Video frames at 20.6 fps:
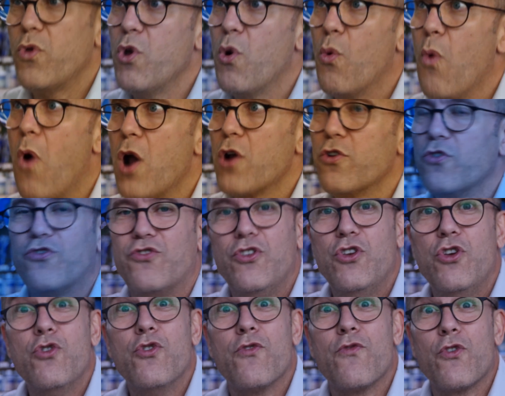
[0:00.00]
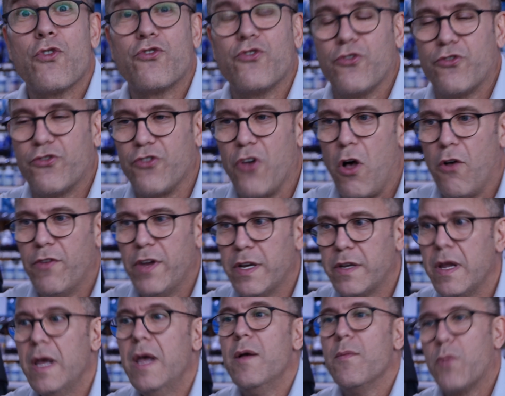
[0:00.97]
you know, water is the universal
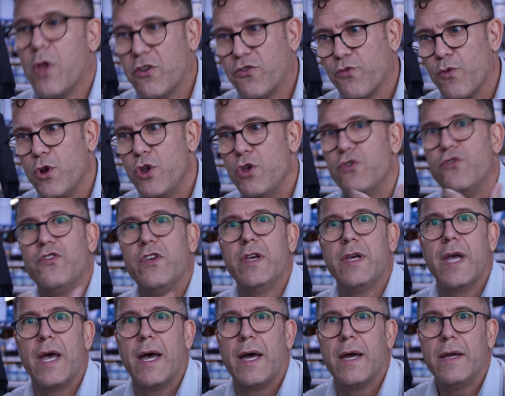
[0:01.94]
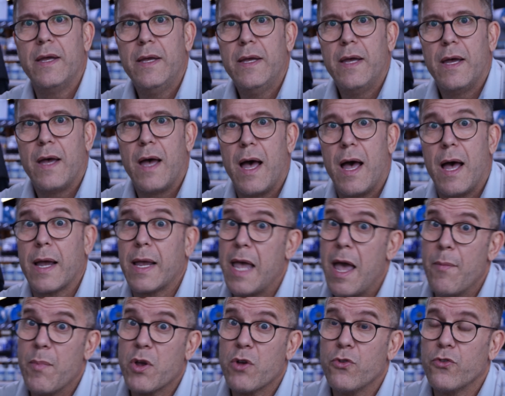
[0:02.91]
solvent, plus we're using
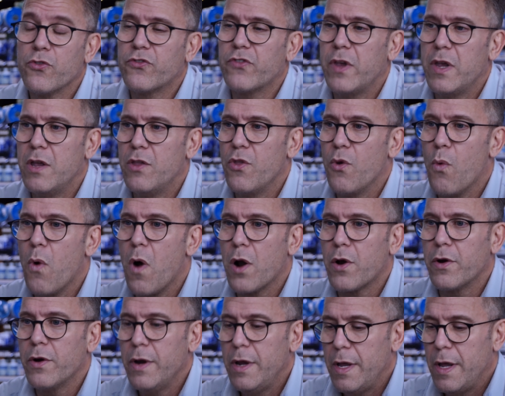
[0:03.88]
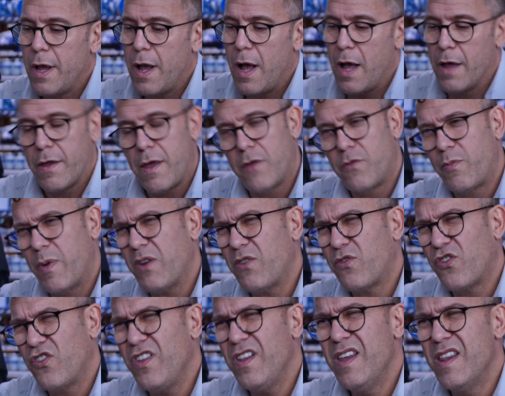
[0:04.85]
chemicals in the water,
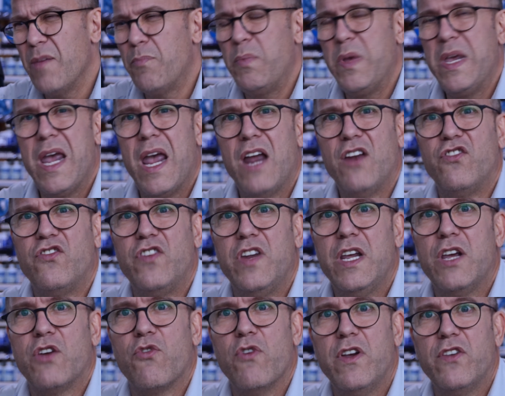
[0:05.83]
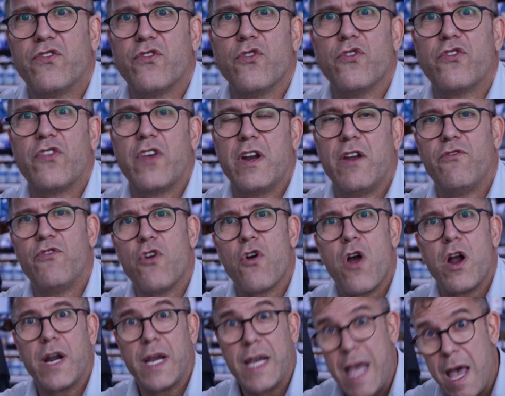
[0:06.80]
especially the pH decreasers, and if
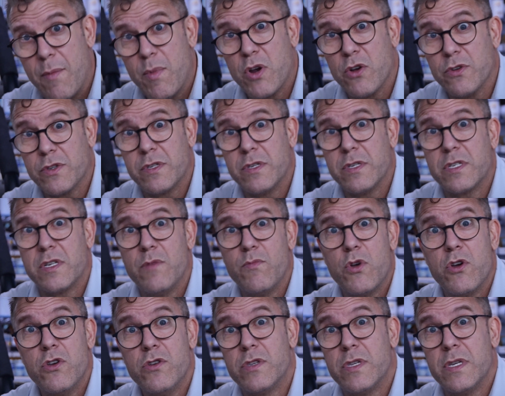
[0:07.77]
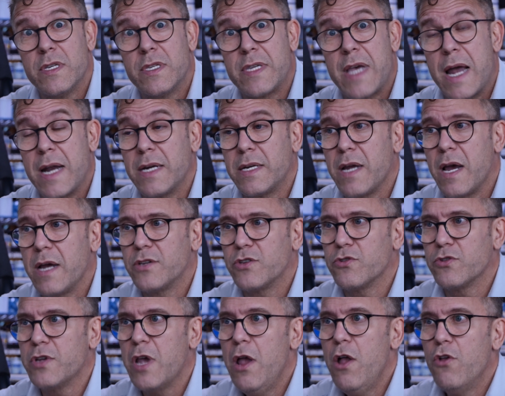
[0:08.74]
you're on a chemical system, you're using
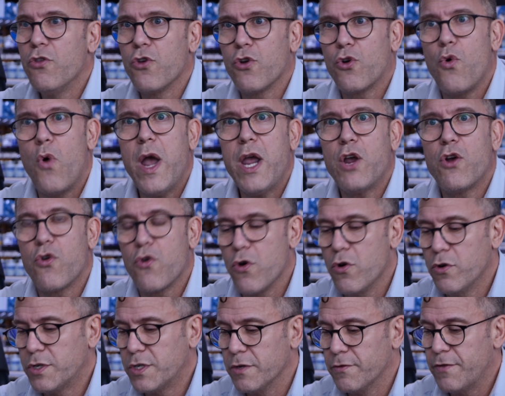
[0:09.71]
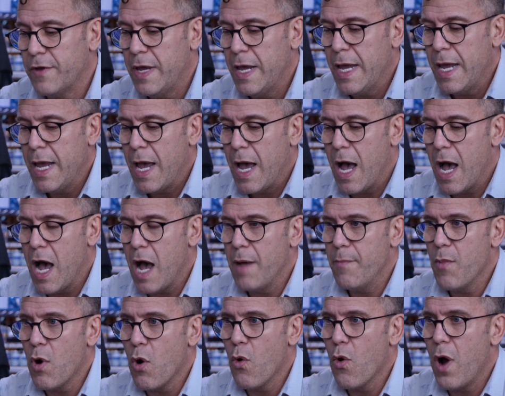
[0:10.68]
sanitizers, they're quite corrosive,
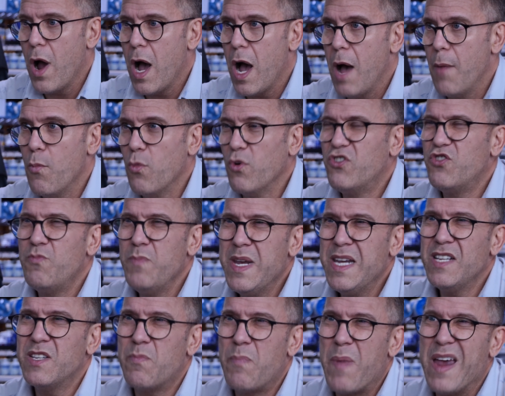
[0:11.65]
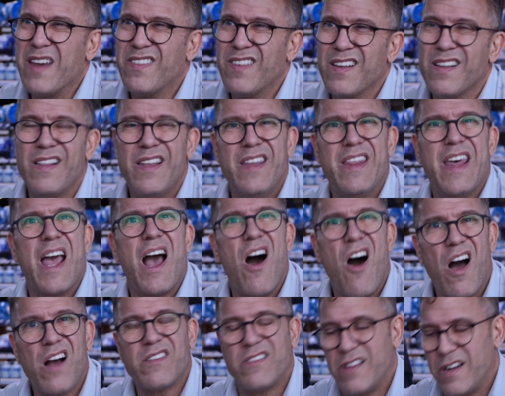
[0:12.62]
which means basically they
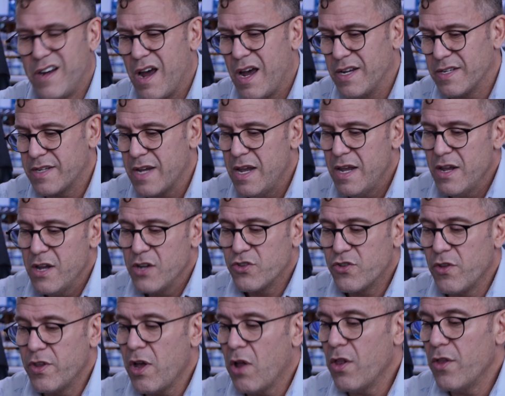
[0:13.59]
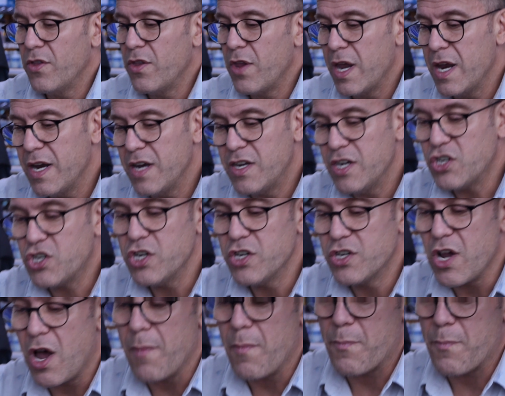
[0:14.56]
oxidize. So they'll, in addition to